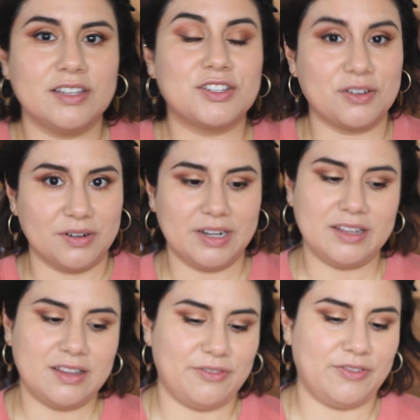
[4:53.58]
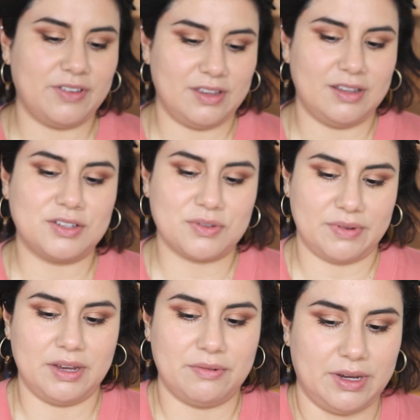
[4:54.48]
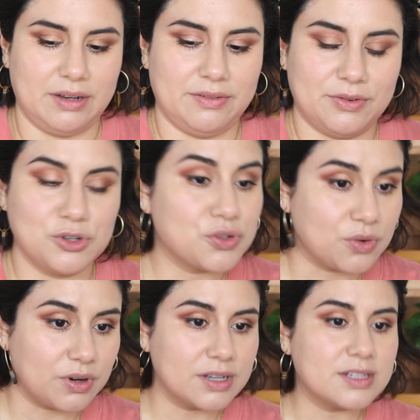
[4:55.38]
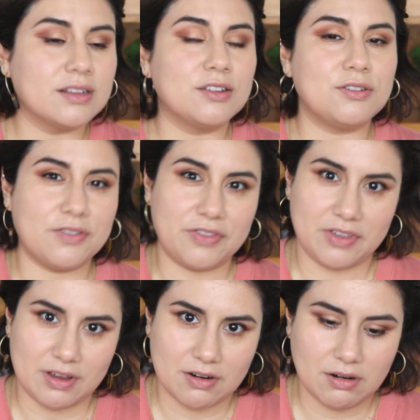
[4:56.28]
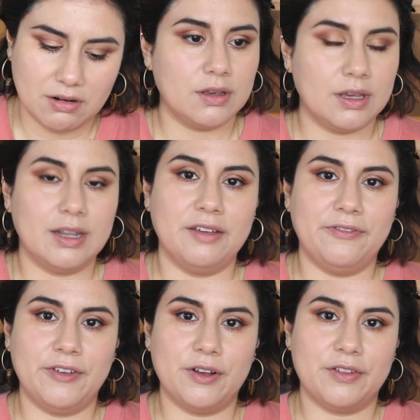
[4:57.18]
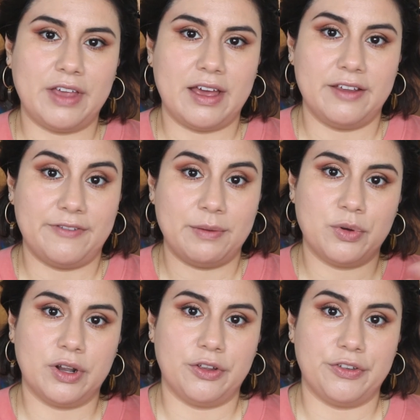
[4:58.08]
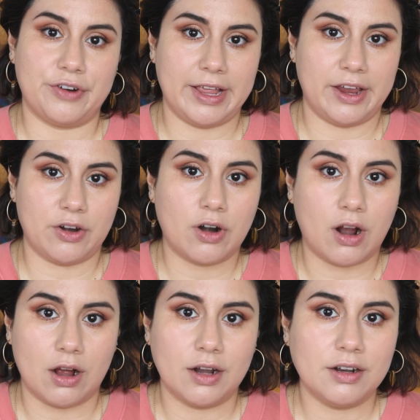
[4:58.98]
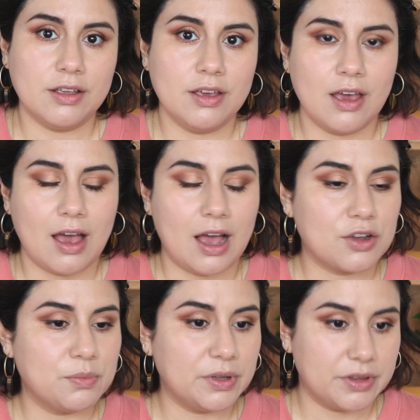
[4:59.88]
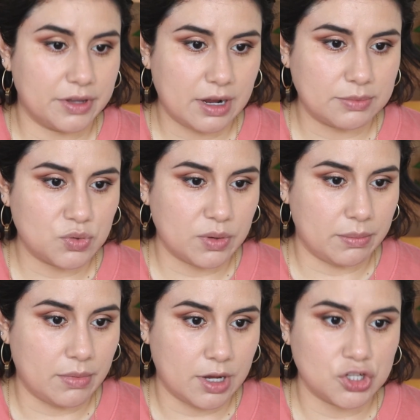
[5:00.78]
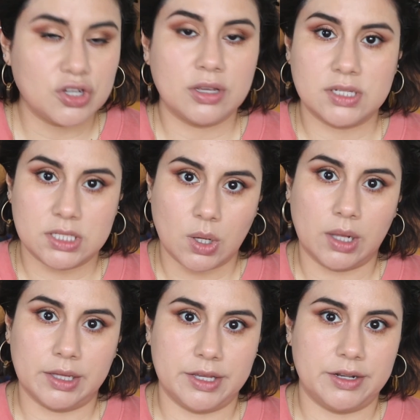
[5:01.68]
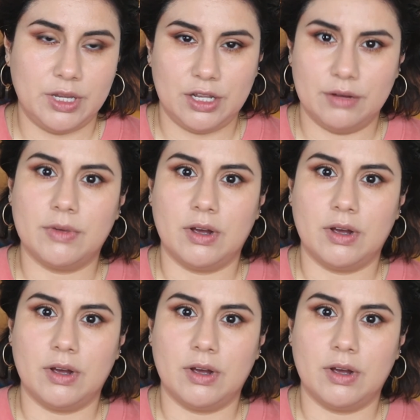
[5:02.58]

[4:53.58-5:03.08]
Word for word: It's totally different than the Screen Queen, for sure. It's a little thicker, and I feel that if I put another layer on, I could build it up to a much solid medium